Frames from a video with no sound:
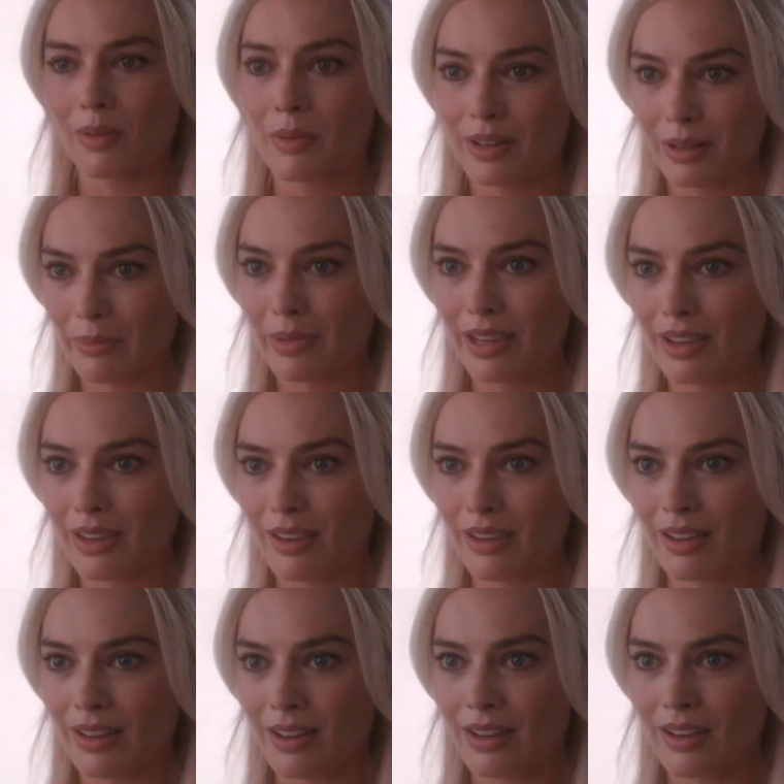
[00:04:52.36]
I want to
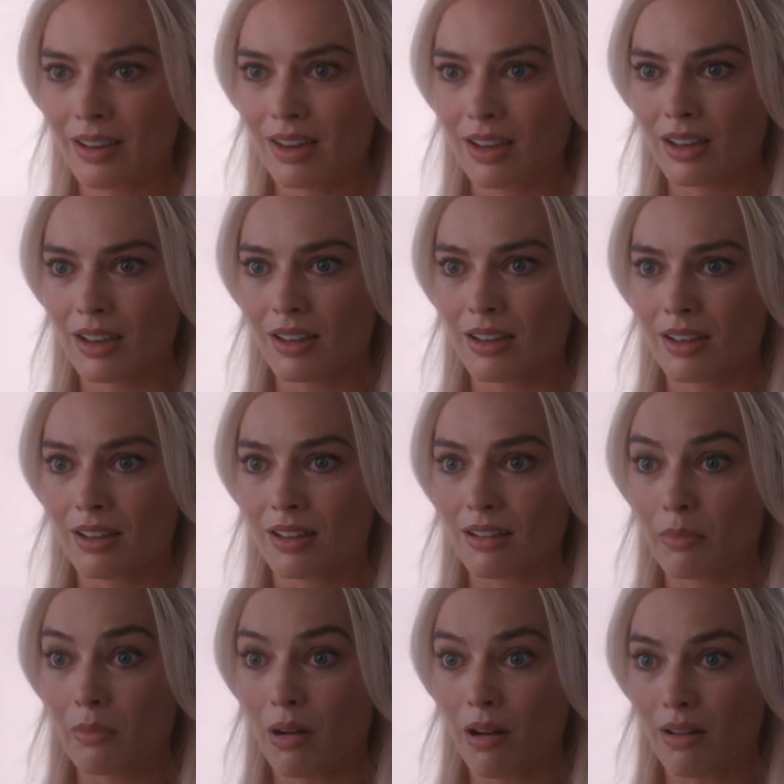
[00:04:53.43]
be
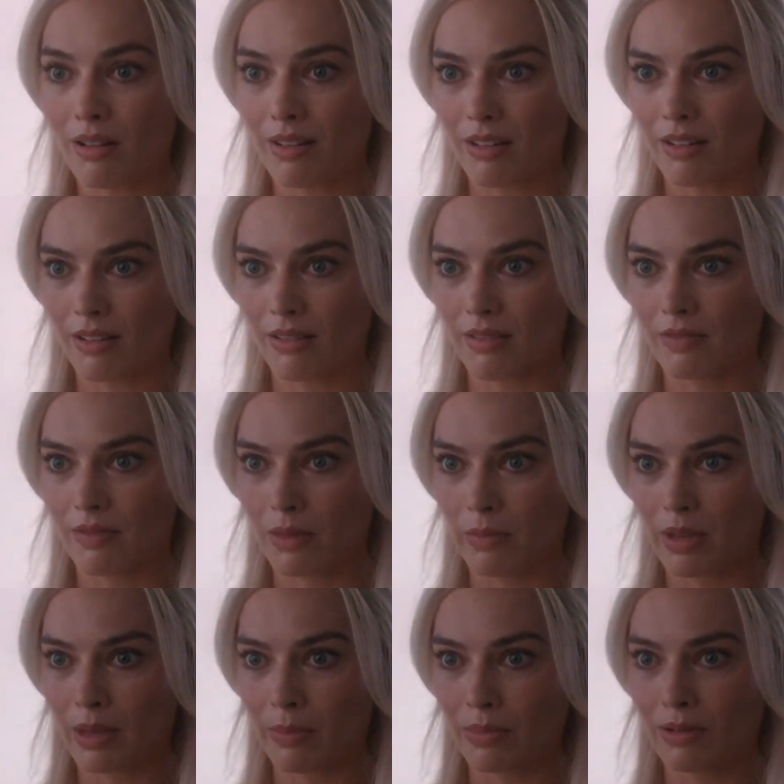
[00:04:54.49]
a part of the
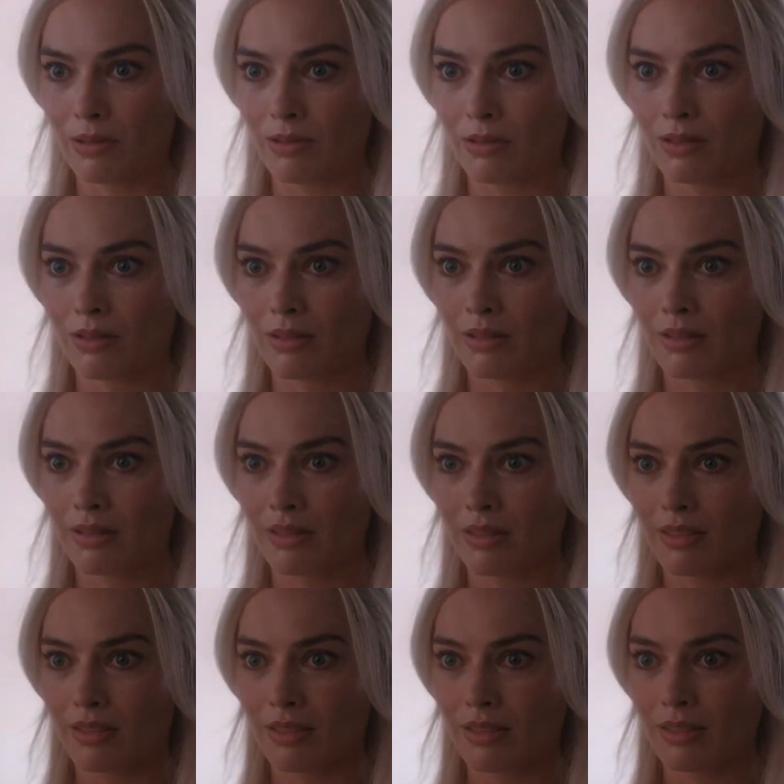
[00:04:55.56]
people
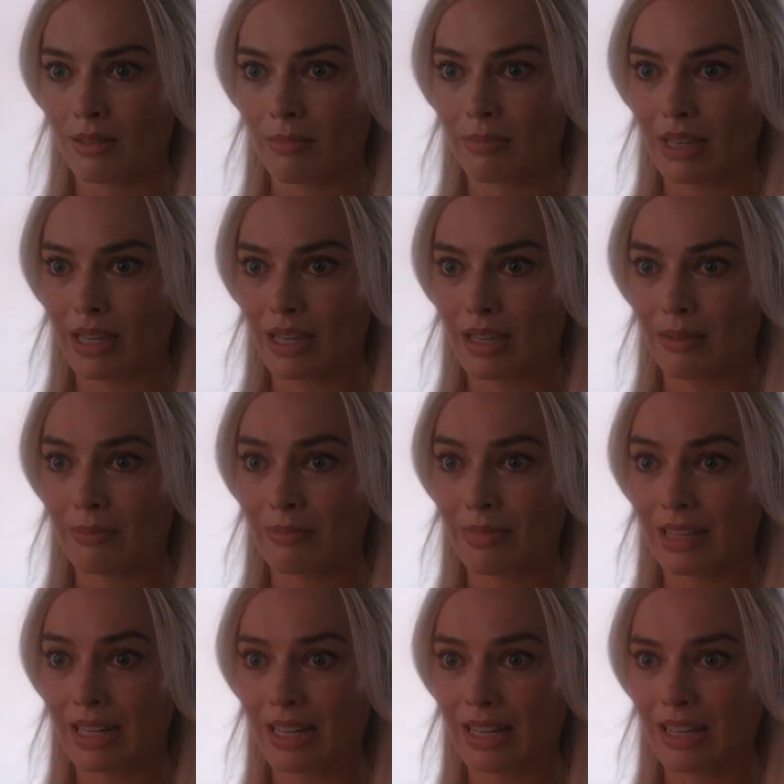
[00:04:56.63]
that make
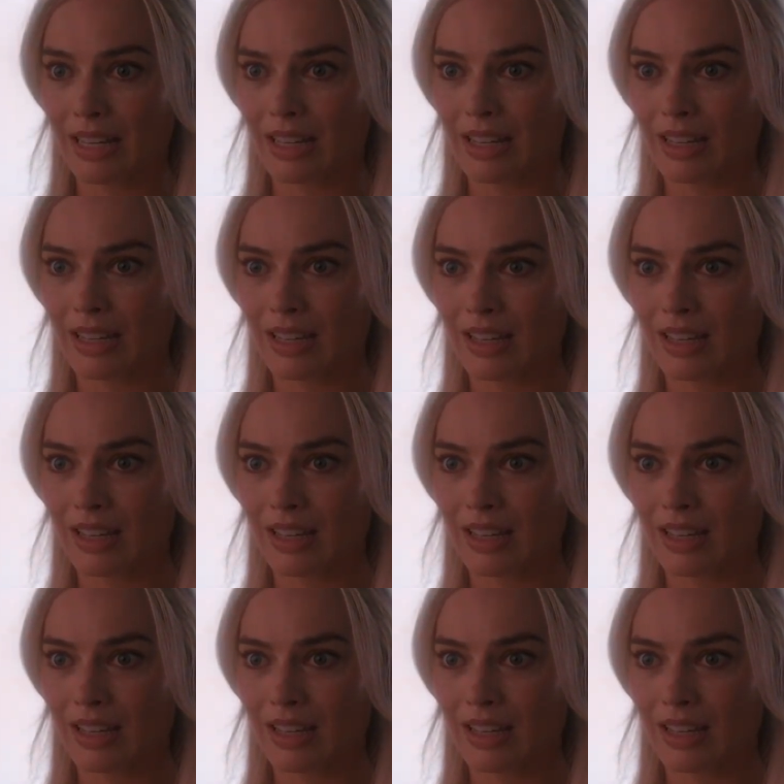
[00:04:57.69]
meaning.